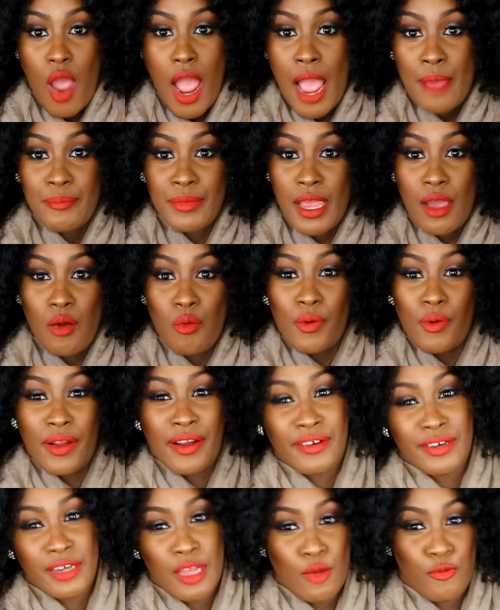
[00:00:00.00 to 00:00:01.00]
I'm not
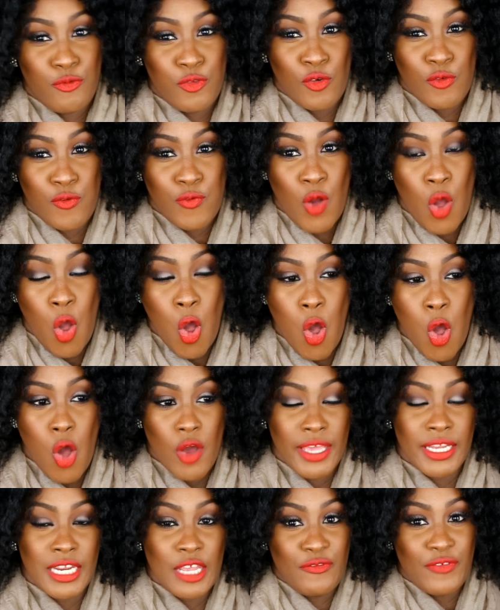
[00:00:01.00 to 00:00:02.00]
wearing that for
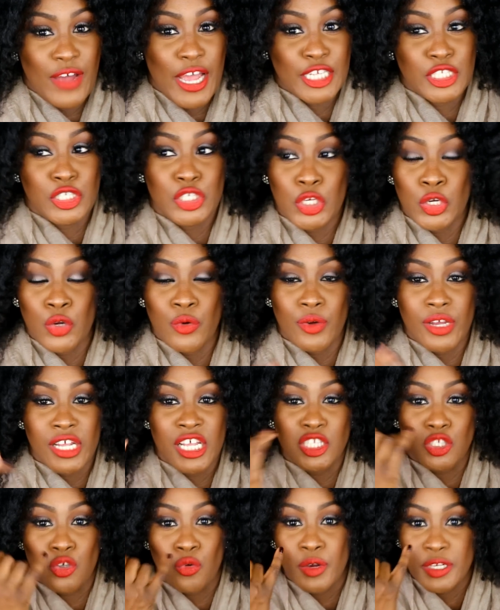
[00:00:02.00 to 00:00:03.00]
fall. And if I do,
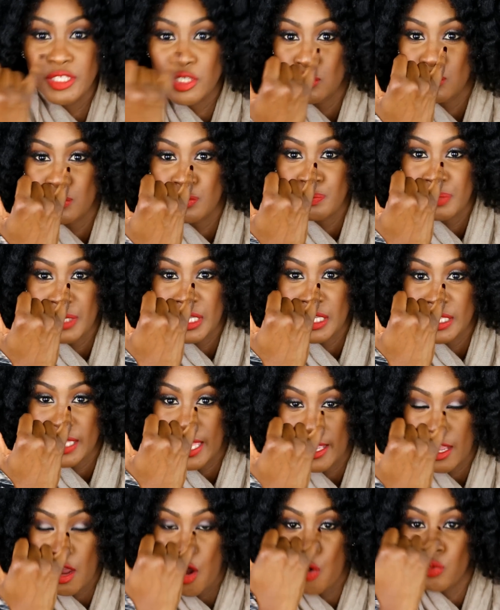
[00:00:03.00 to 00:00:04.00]
it's going to be
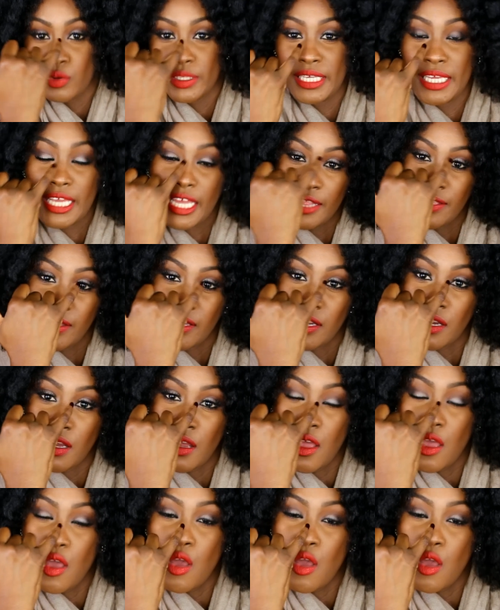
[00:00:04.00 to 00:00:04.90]
like only in the